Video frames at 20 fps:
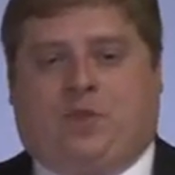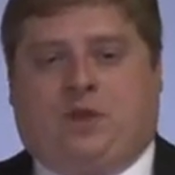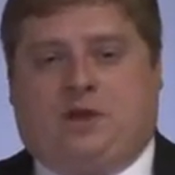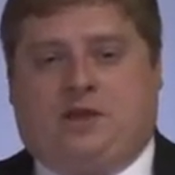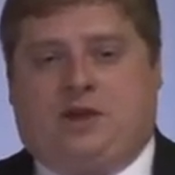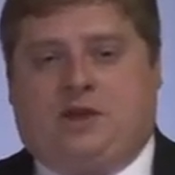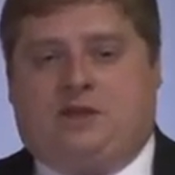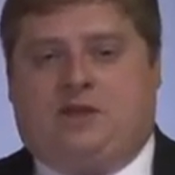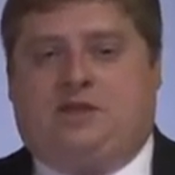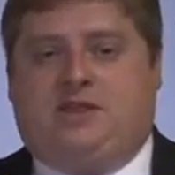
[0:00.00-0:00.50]

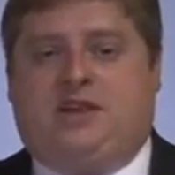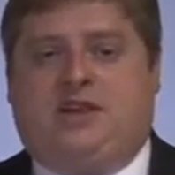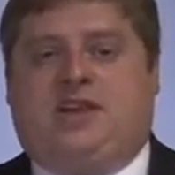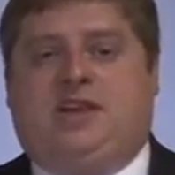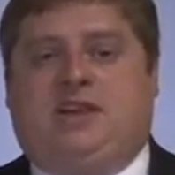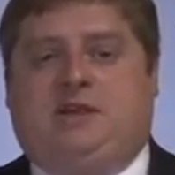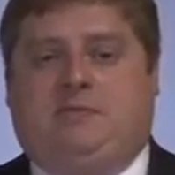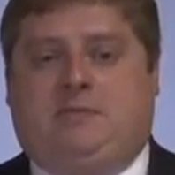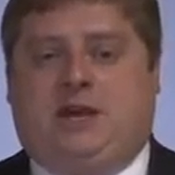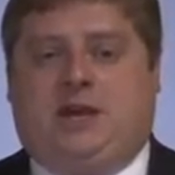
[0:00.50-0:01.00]
the
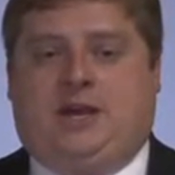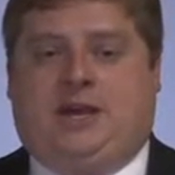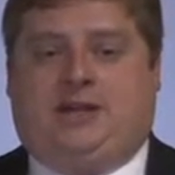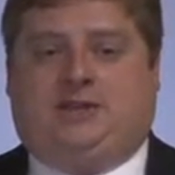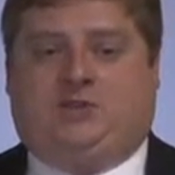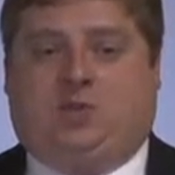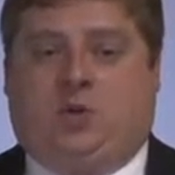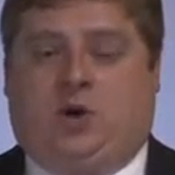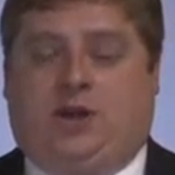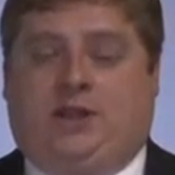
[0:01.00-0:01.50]
theme
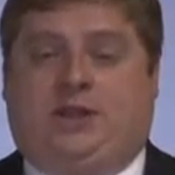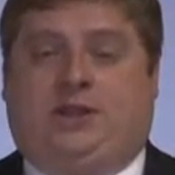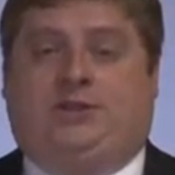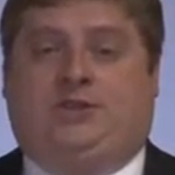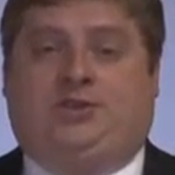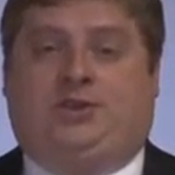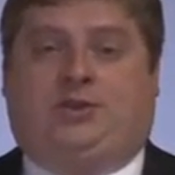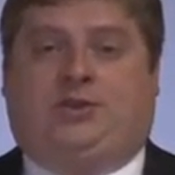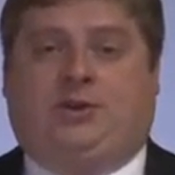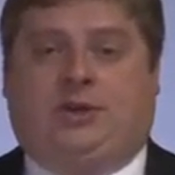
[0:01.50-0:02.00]
is what the
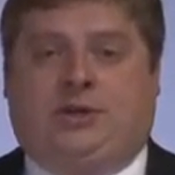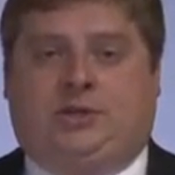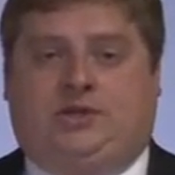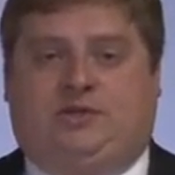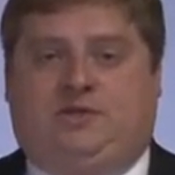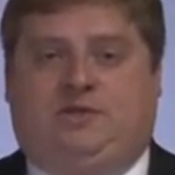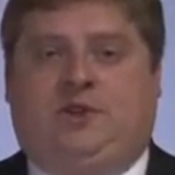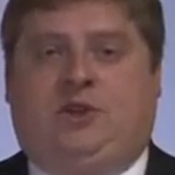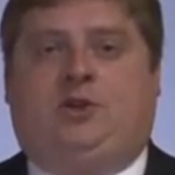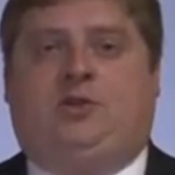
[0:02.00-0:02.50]
jurors
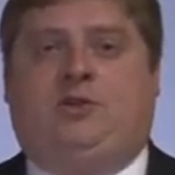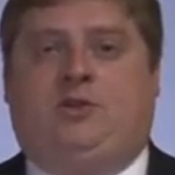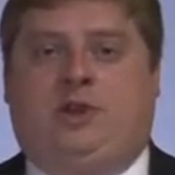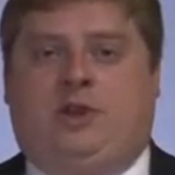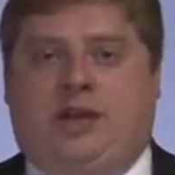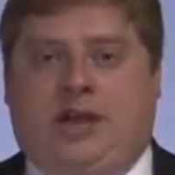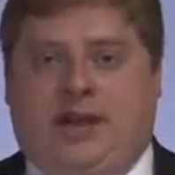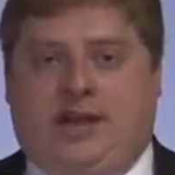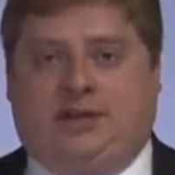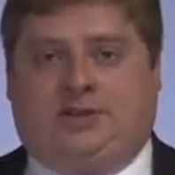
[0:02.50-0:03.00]
view
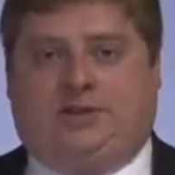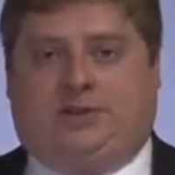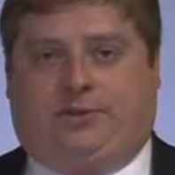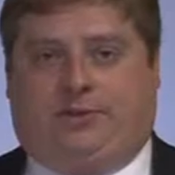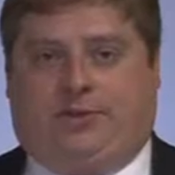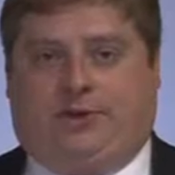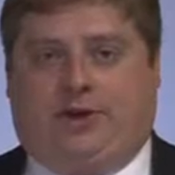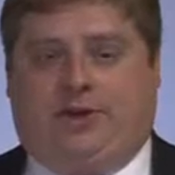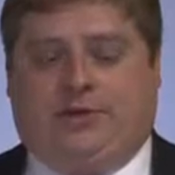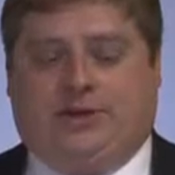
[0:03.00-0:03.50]
the case
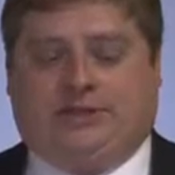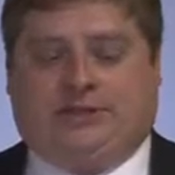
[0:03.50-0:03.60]
through.